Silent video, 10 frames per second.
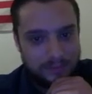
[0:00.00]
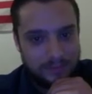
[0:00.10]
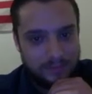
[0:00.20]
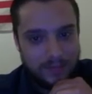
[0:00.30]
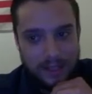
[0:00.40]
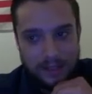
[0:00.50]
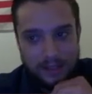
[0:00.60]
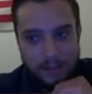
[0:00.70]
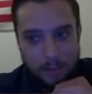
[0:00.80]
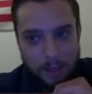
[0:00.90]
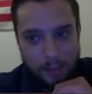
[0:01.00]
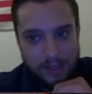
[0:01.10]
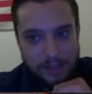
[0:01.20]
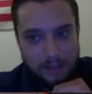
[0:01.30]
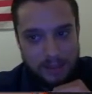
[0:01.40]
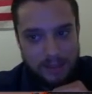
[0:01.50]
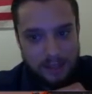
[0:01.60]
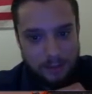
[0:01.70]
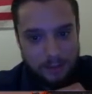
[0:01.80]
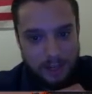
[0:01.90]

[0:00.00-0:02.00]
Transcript: But I'm going to skip this test for now.